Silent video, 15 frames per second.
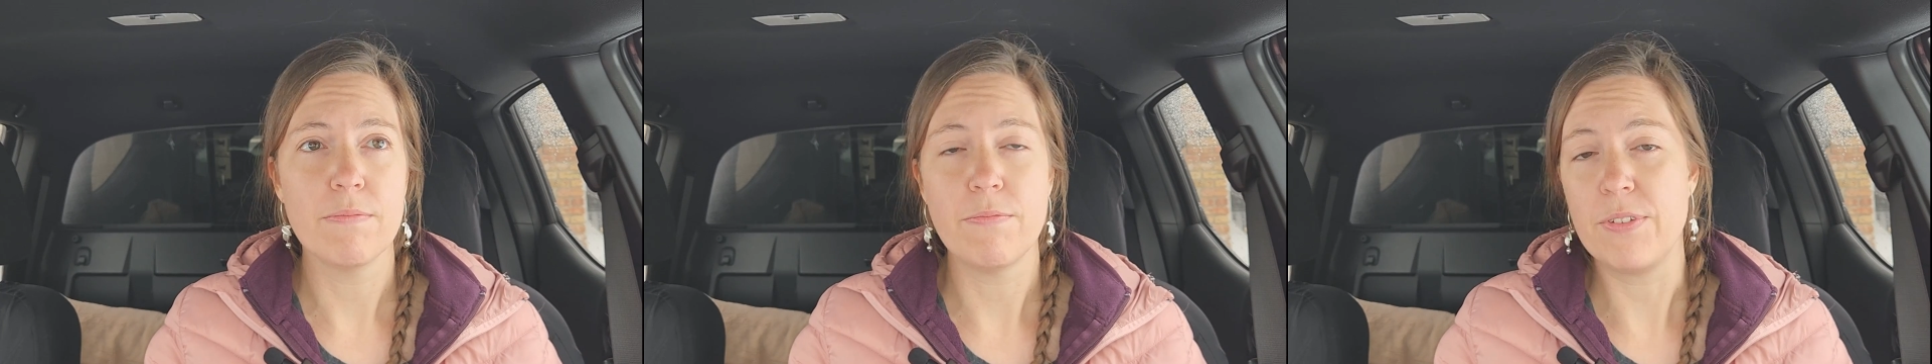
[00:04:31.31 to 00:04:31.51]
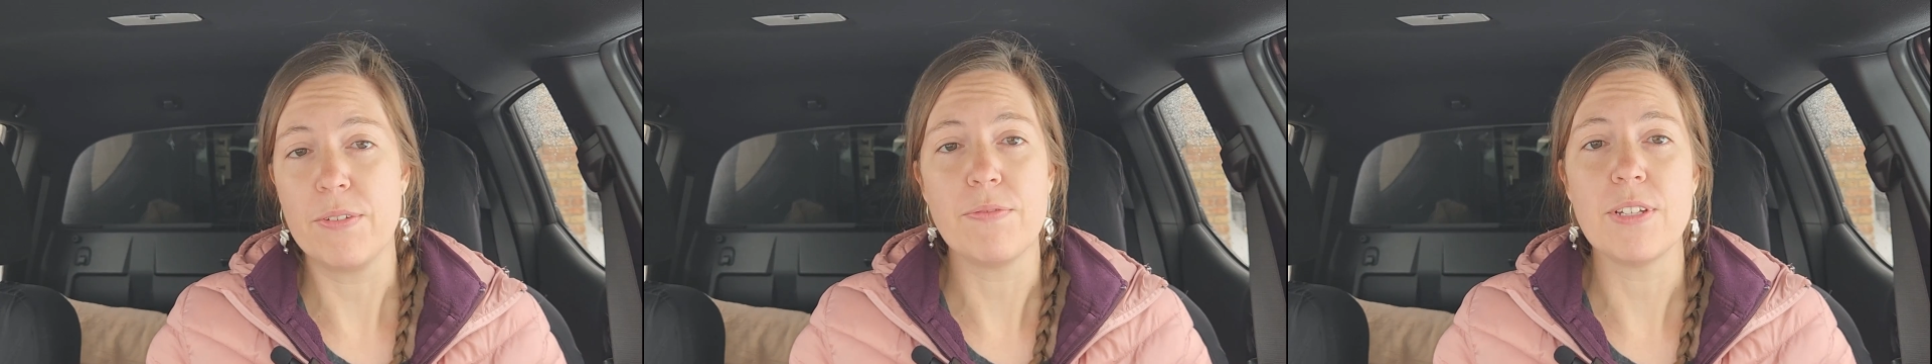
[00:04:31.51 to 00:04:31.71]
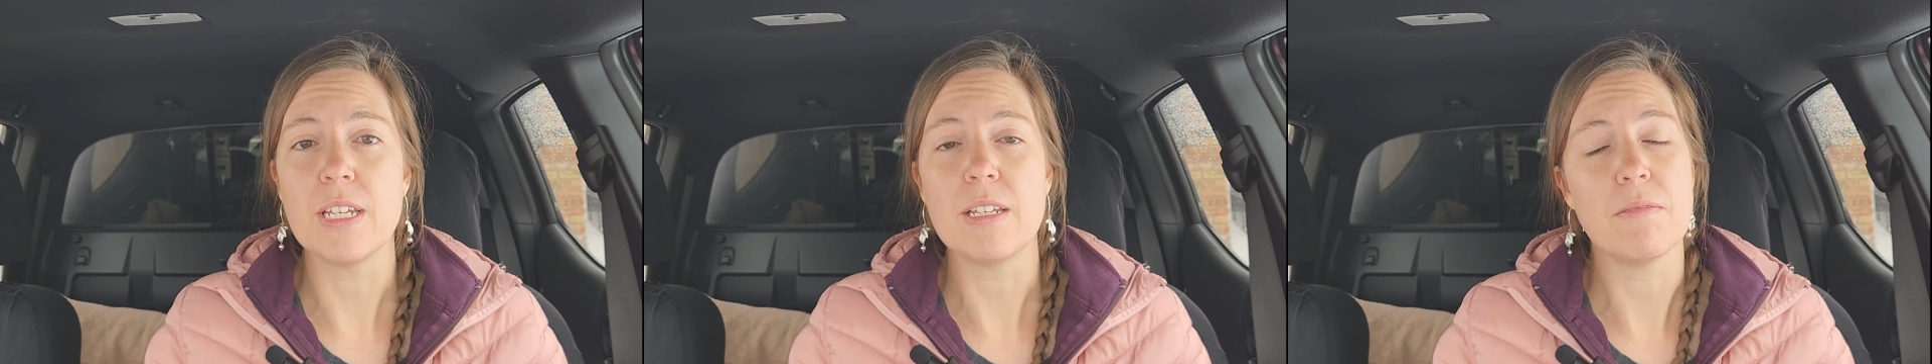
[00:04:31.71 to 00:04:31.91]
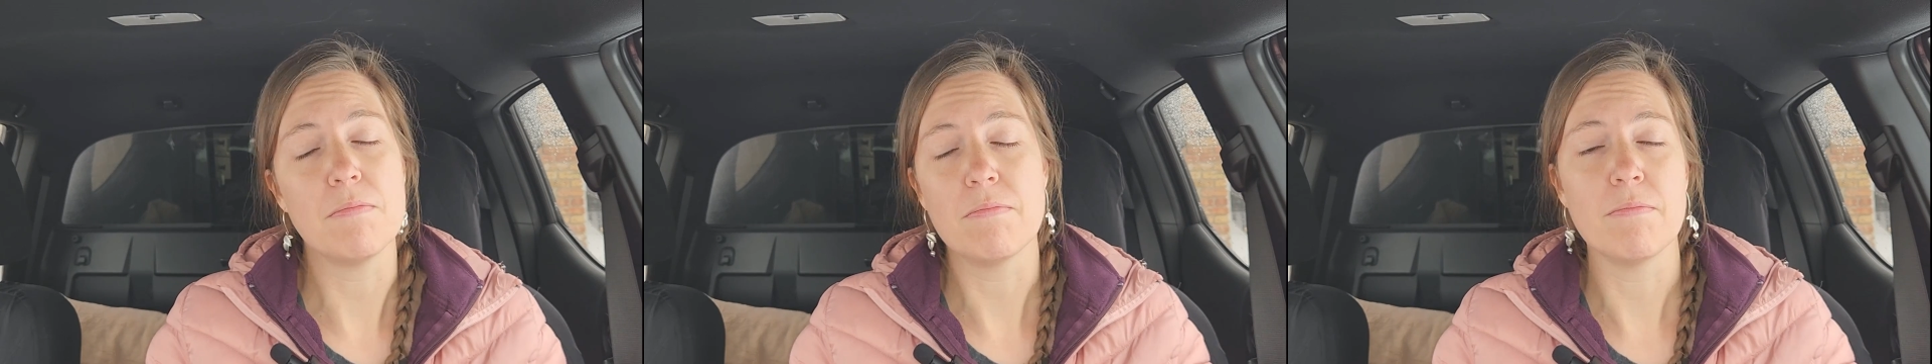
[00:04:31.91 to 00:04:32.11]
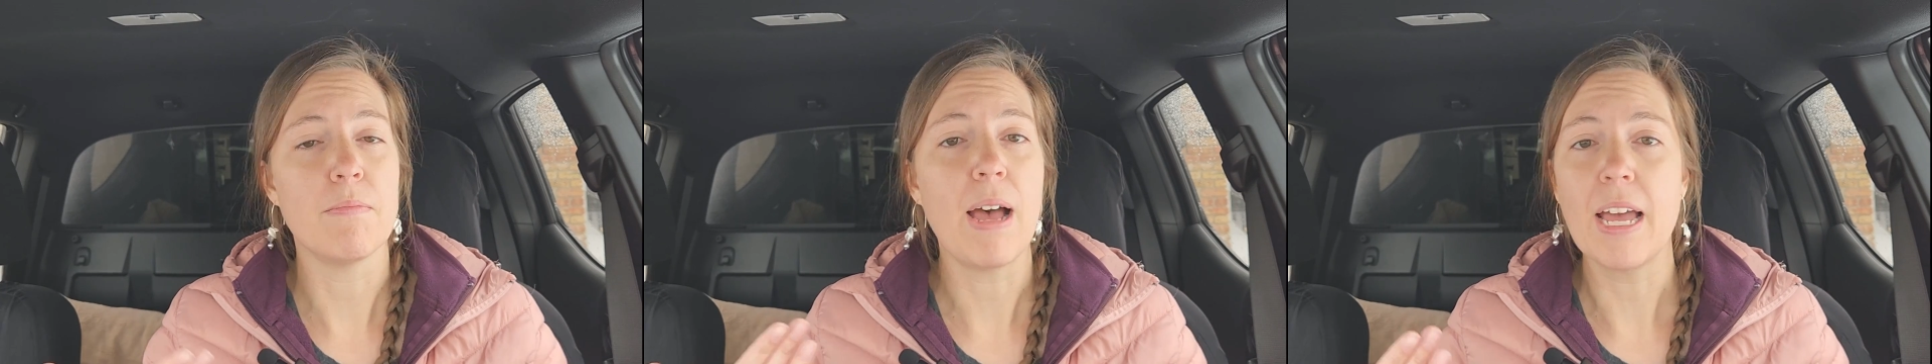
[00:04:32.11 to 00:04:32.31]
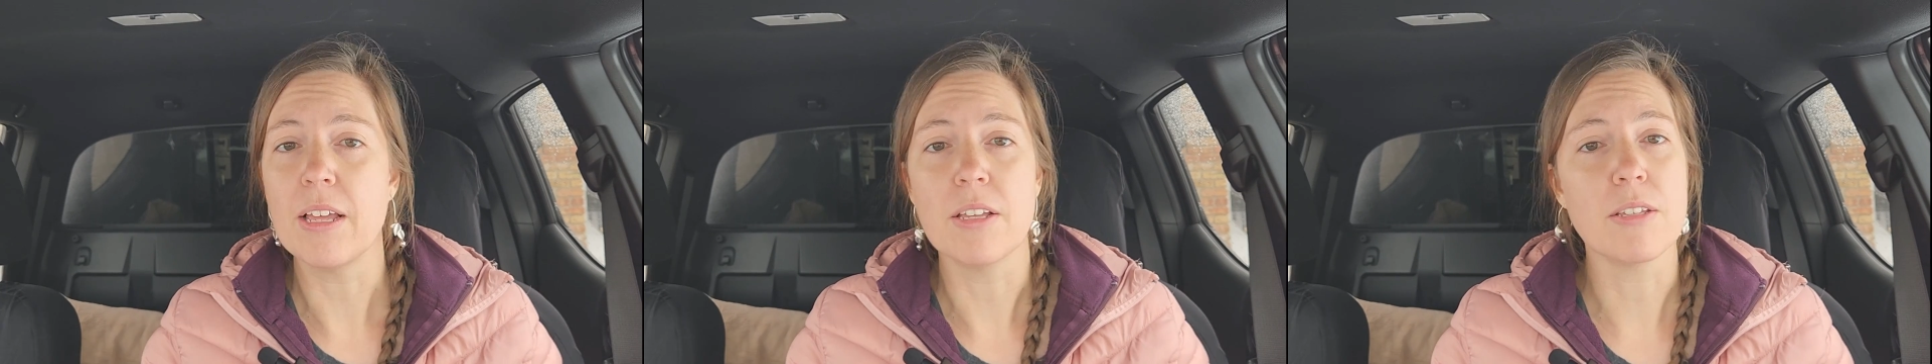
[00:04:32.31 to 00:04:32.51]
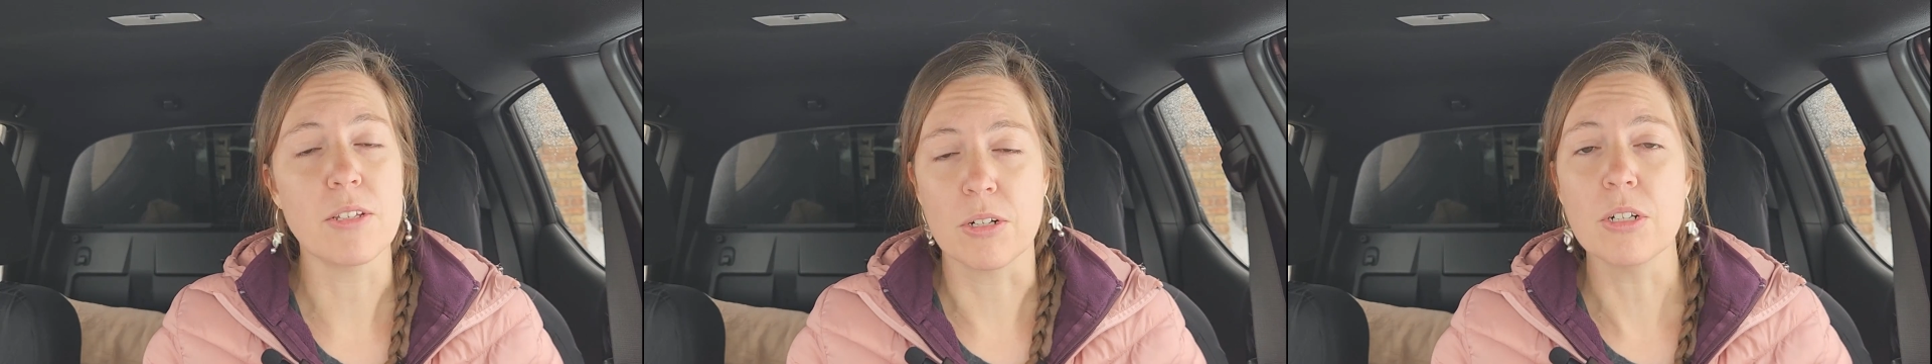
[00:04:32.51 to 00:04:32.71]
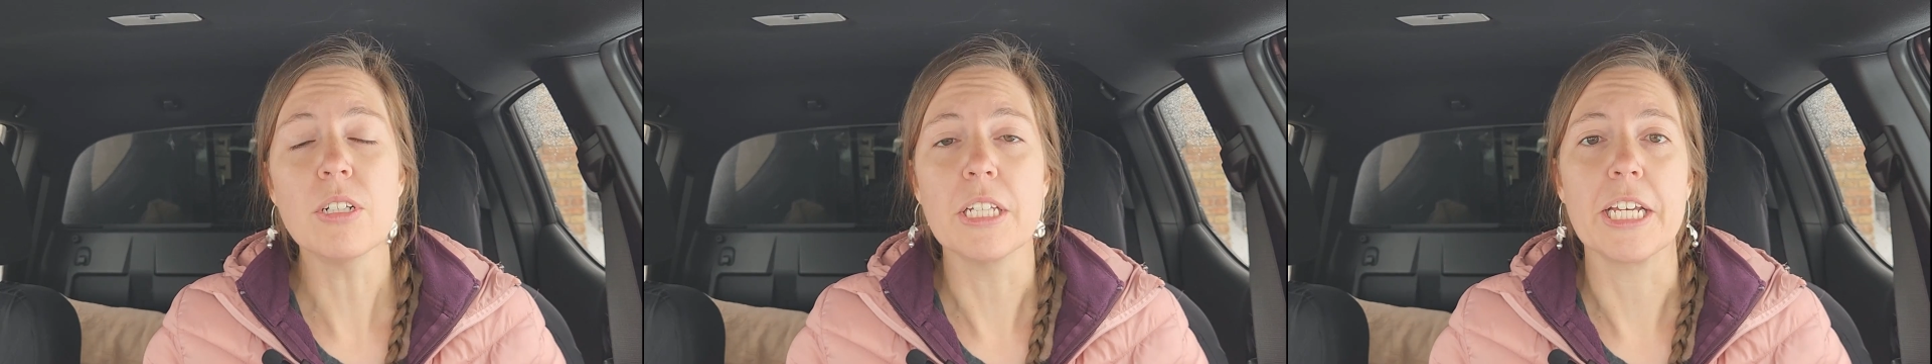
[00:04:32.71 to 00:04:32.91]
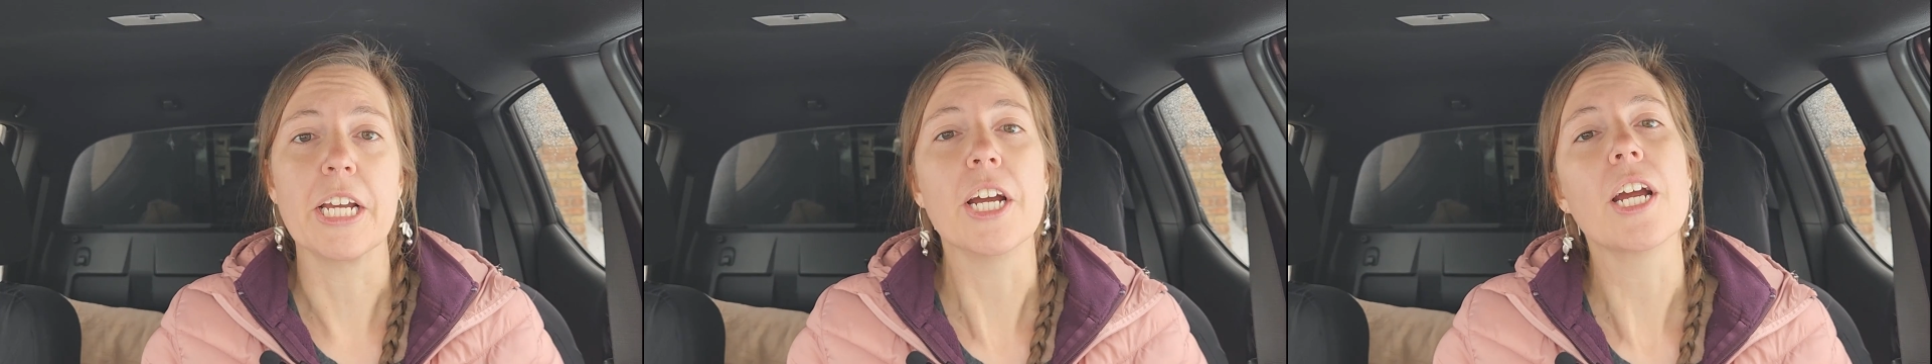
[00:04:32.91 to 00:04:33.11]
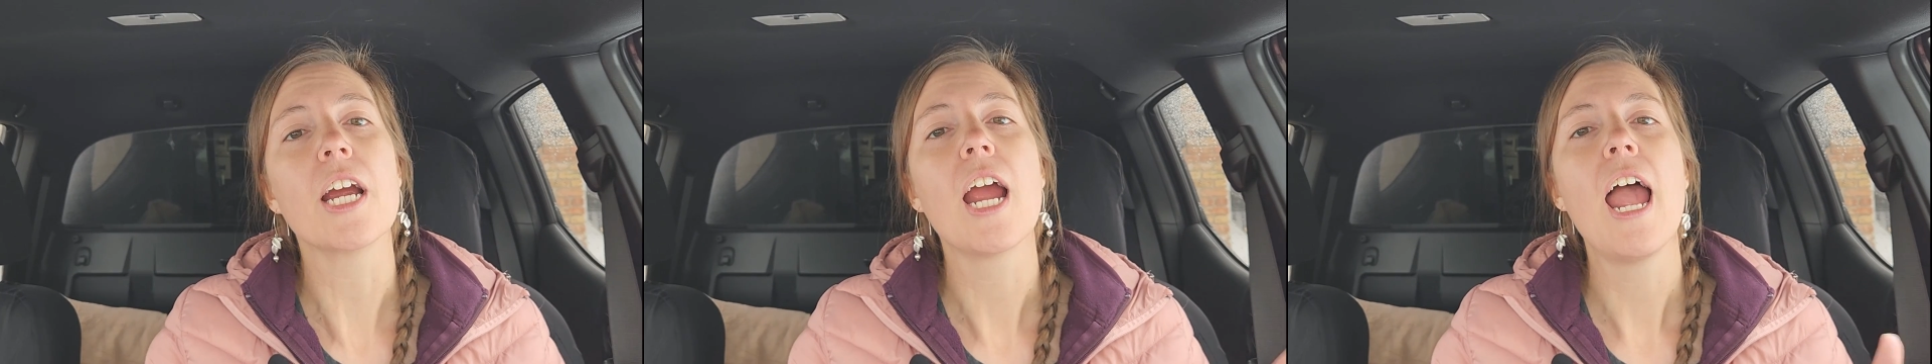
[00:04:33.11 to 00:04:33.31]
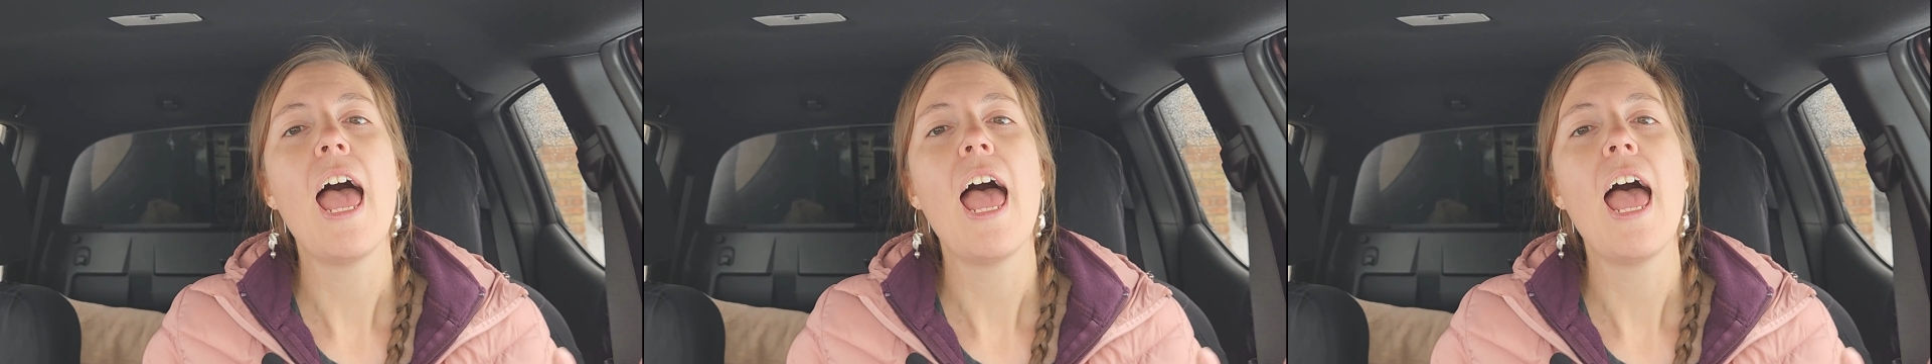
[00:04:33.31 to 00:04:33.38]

15 miles earlier,